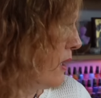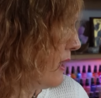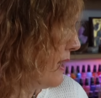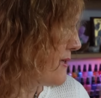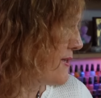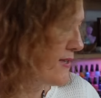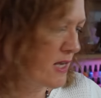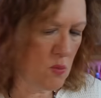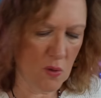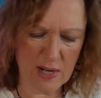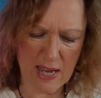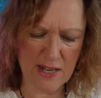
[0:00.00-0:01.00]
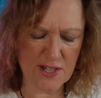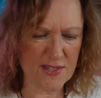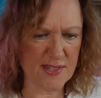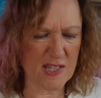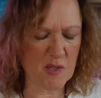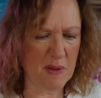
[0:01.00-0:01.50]
Let's see what it actually
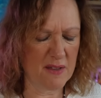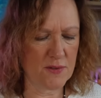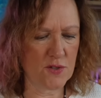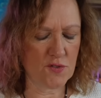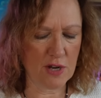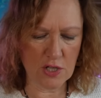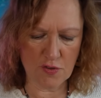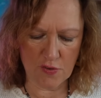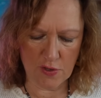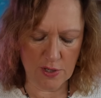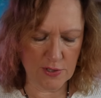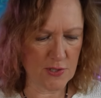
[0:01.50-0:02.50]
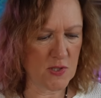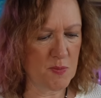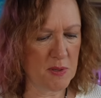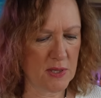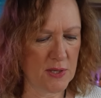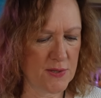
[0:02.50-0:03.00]
says about the Stranger of Gardens,
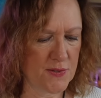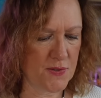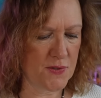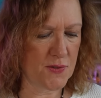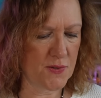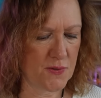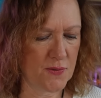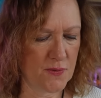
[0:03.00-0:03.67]
because